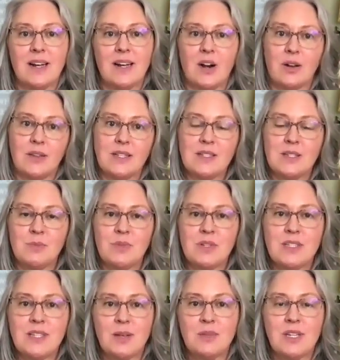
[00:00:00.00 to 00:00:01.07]
Are these some of the
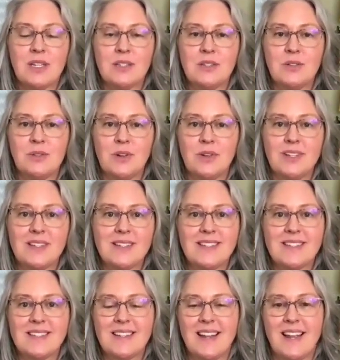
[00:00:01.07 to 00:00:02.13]
same things you noticed?